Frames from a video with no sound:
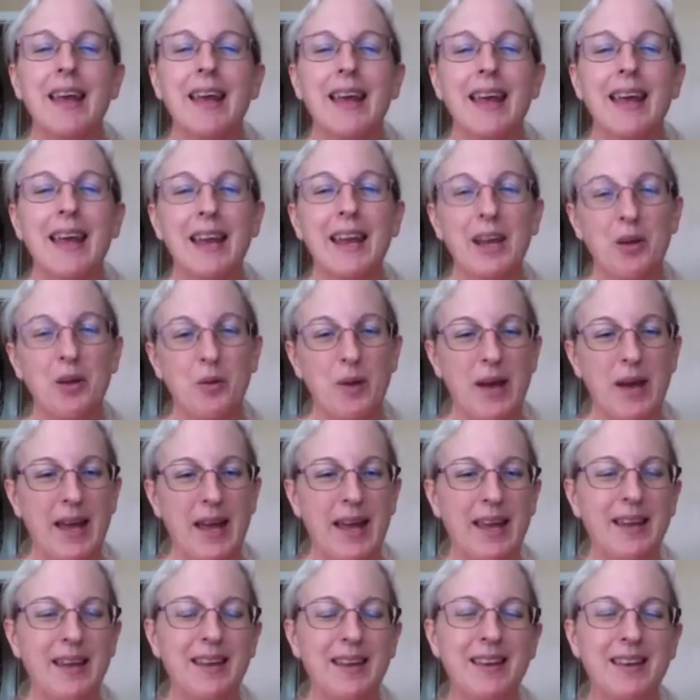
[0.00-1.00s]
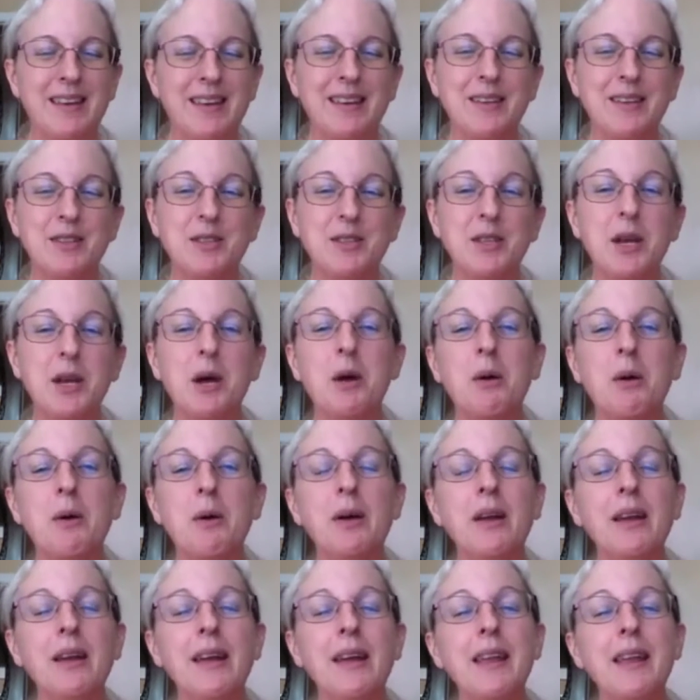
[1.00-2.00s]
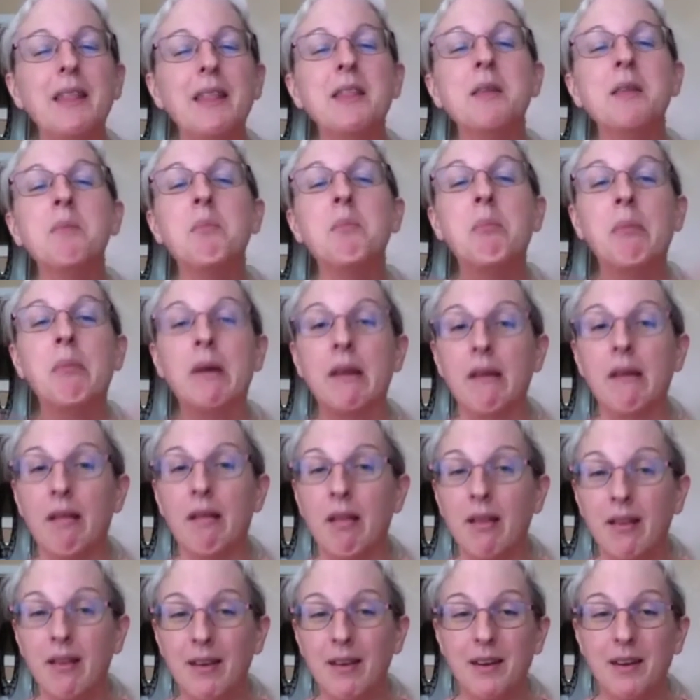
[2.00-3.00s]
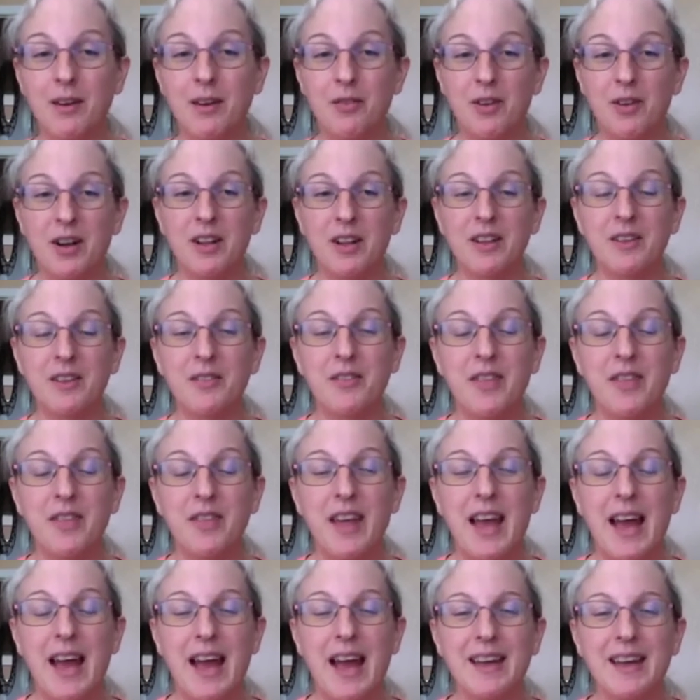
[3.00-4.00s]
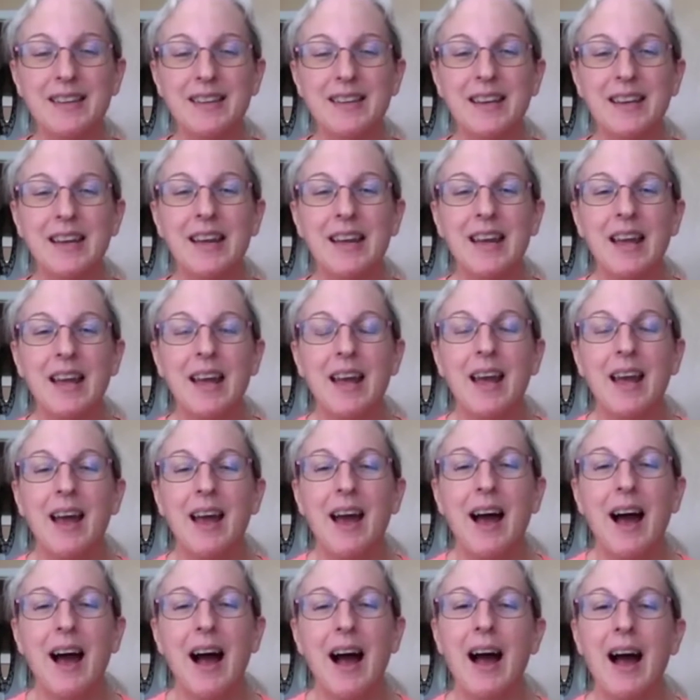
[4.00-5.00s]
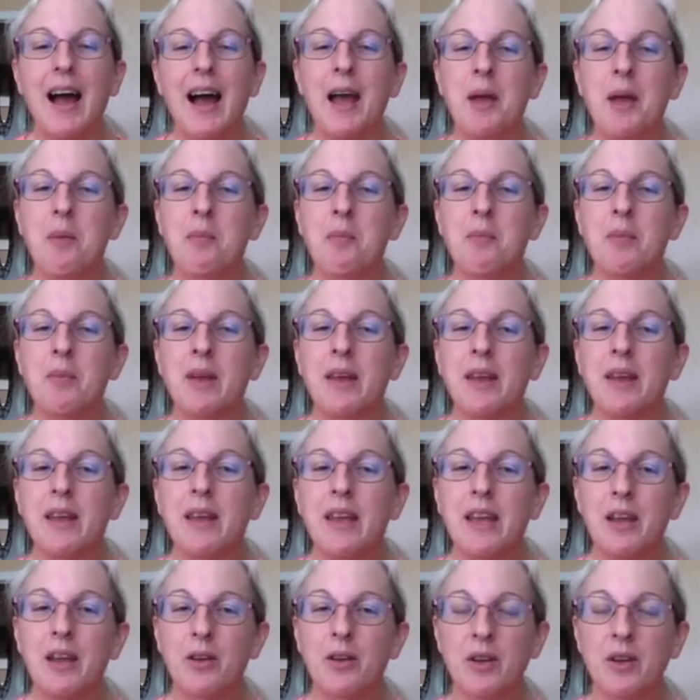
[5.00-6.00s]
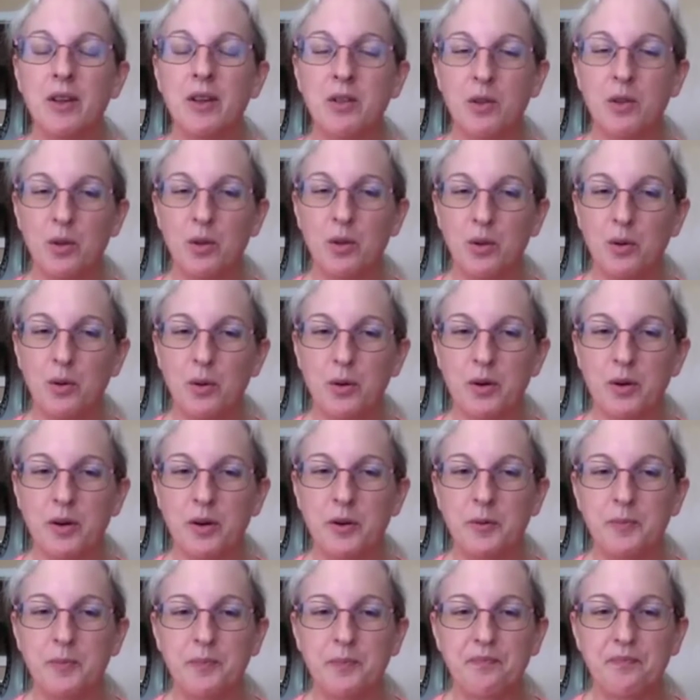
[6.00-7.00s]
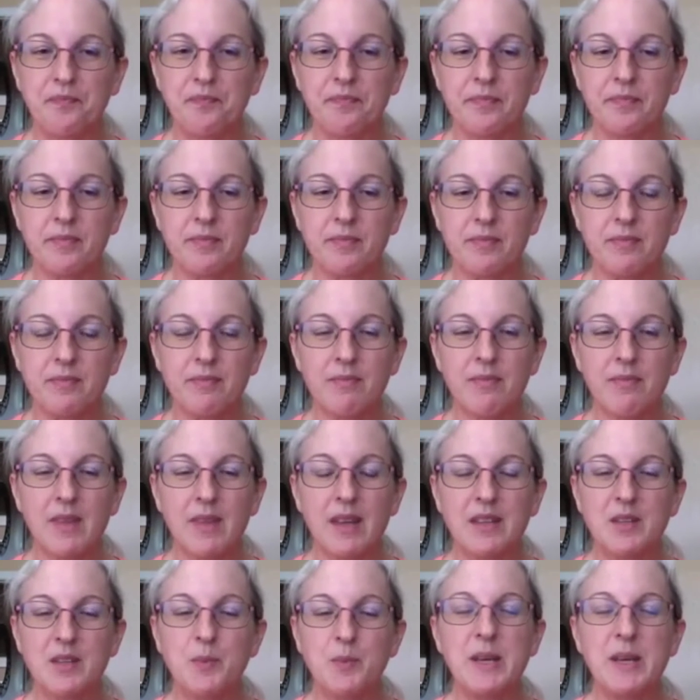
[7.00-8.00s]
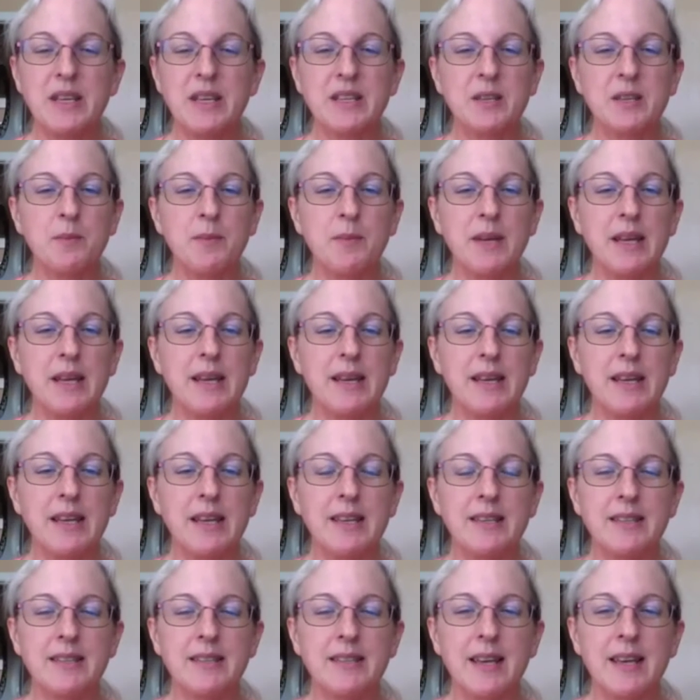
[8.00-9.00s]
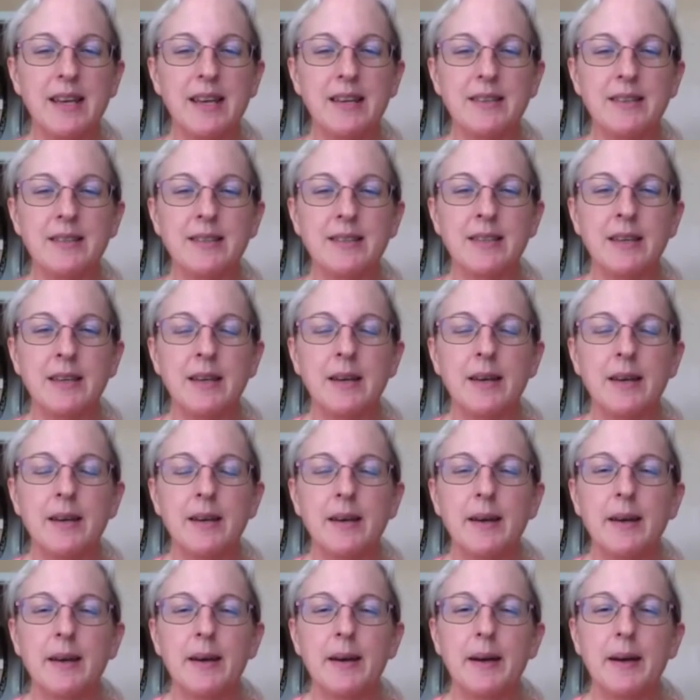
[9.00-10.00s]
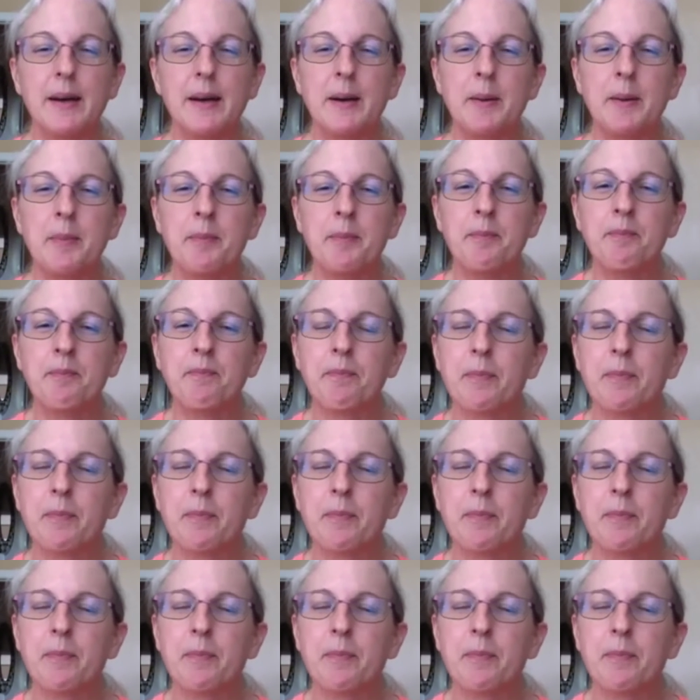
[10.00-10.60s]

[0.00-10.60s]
Anyway, so in the middle of all of that, I'm hearing the Lord speak to me, and He says, um,